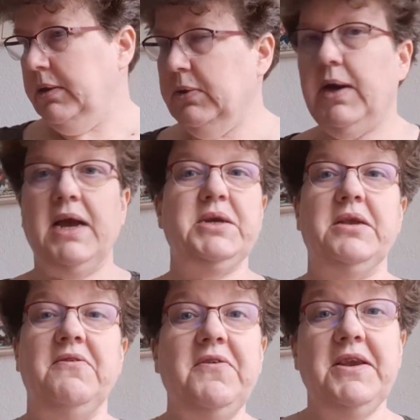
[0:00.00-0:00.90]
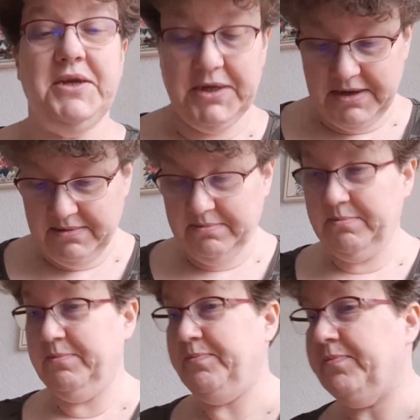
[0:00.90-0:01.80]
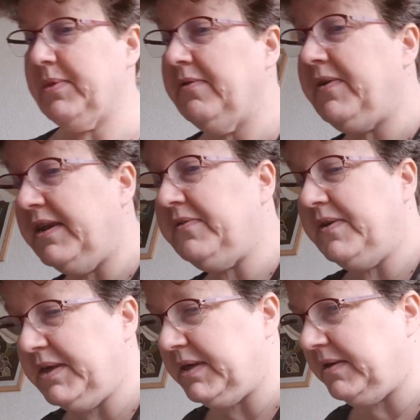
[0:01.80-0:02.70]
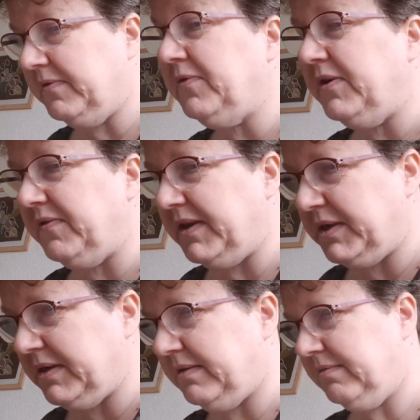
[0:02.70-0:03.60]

to actually finish it. Fully finish it.